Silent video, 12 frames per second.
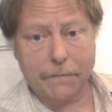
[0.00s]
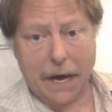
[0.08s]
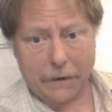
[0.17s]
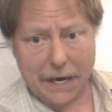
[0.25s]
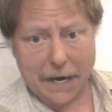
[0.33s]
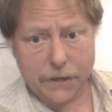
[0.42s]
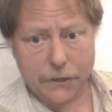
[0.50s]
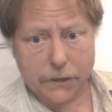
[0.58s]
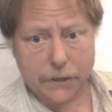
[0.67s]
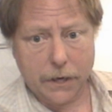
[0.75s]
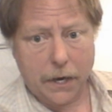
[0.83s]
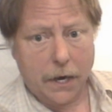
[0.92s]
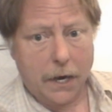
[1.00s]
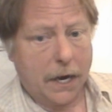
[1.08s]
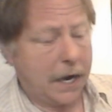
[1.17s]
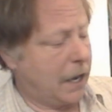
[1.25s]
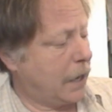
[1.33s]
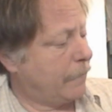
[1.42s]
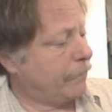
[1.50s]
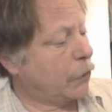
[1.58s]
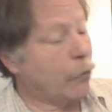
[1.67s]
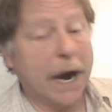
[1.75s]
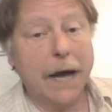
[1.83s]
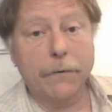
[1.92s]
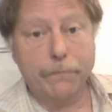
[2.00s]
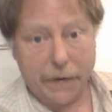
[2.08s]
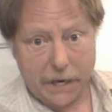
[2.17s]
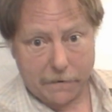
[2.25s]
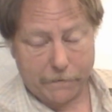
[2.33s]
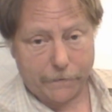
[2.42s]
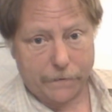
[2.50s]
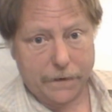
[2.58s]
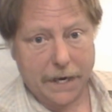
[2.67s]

Mountain House um, ground beef.